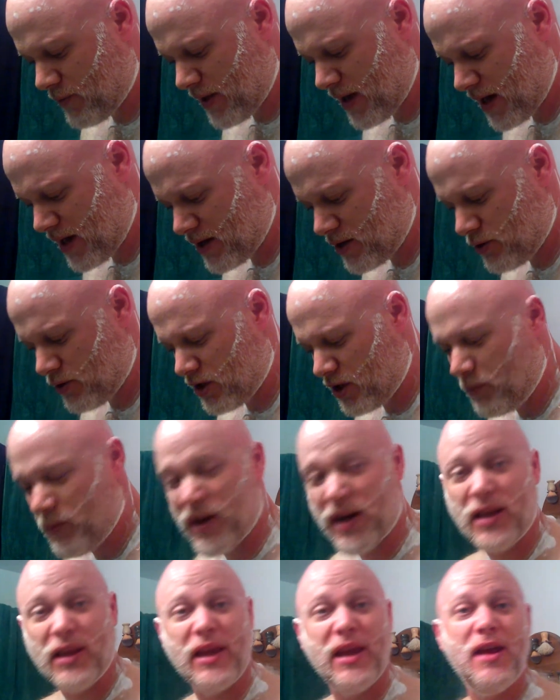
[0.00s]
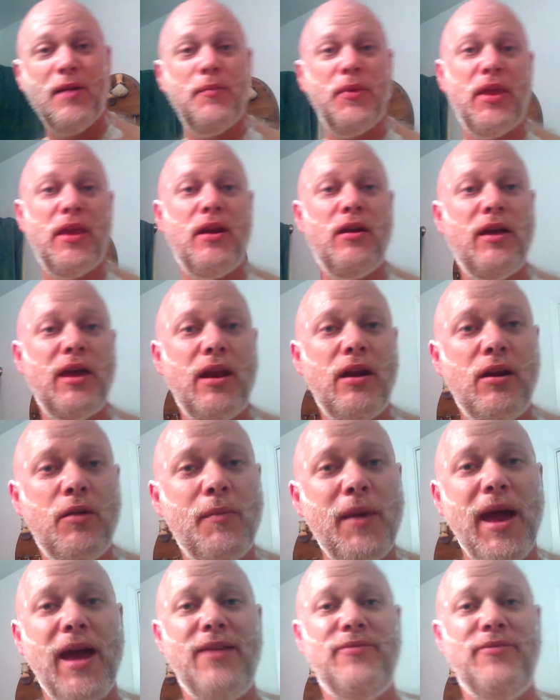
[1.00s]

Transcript: a minute and do a little bit of cleanup, and then I'll get on to my